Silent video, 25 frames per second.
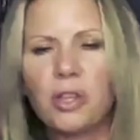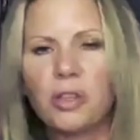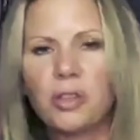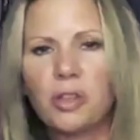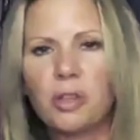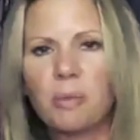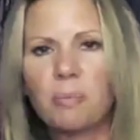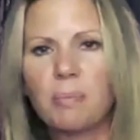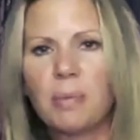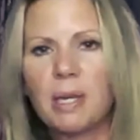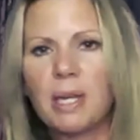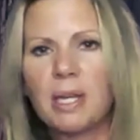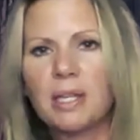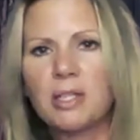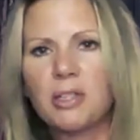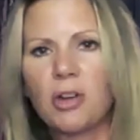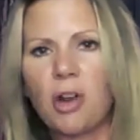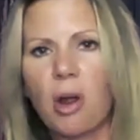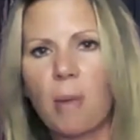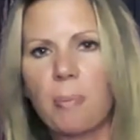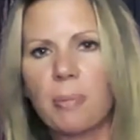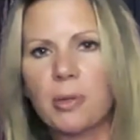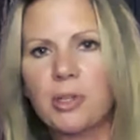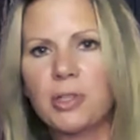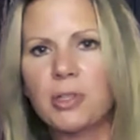the biggest
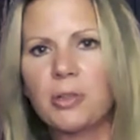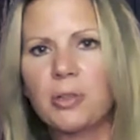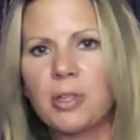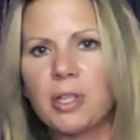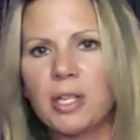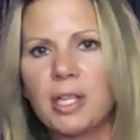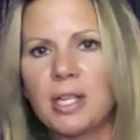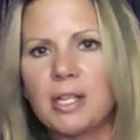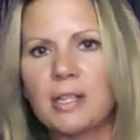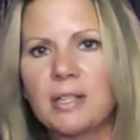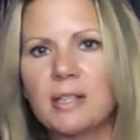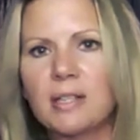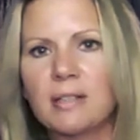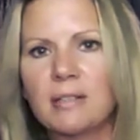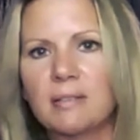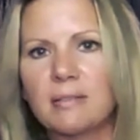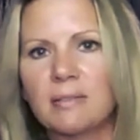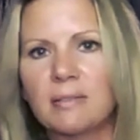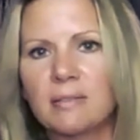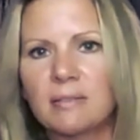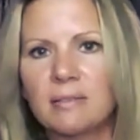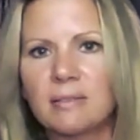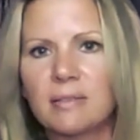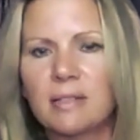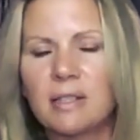opportunities
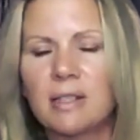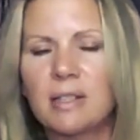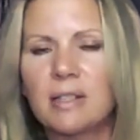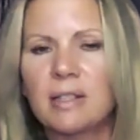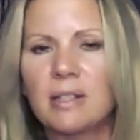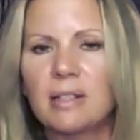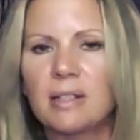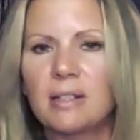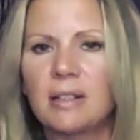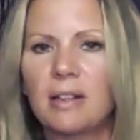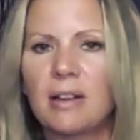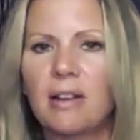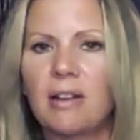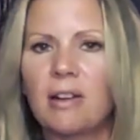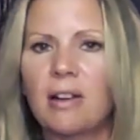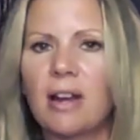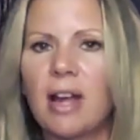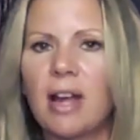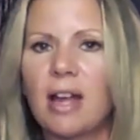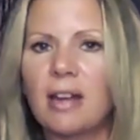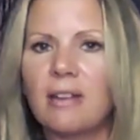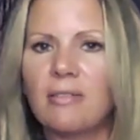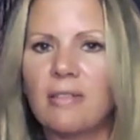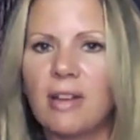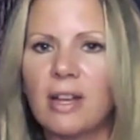are
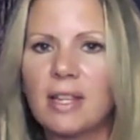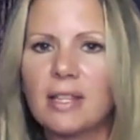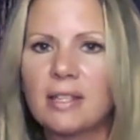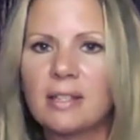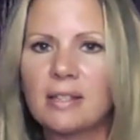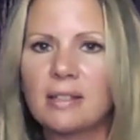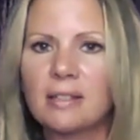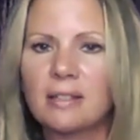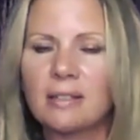ahead of us?